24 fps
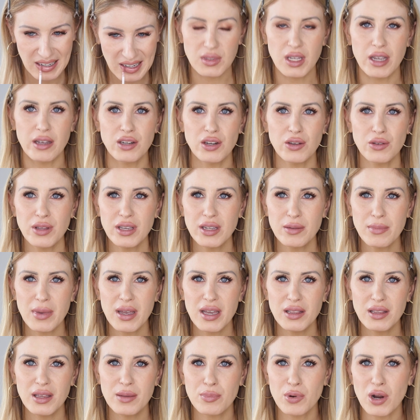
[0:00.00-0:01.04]
Now, I don't like
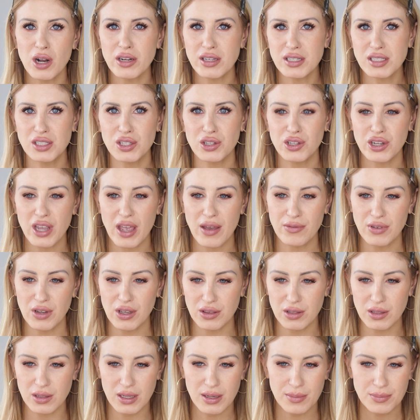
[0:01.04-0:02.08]
my lip products to look heavy on
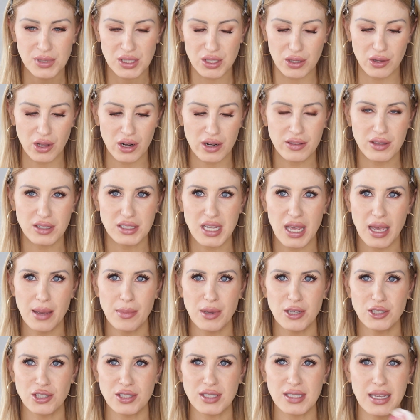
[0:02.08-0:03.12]
the lips, so a lot of the time
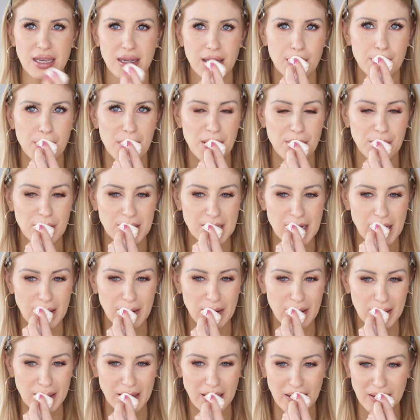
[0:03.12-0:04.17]
I just take a paper
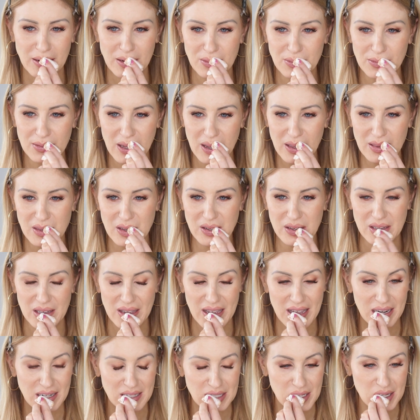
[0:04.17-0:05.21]
towel and kind of get the
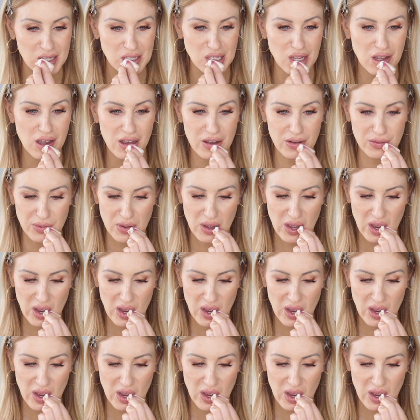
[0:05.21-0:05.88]
excess off.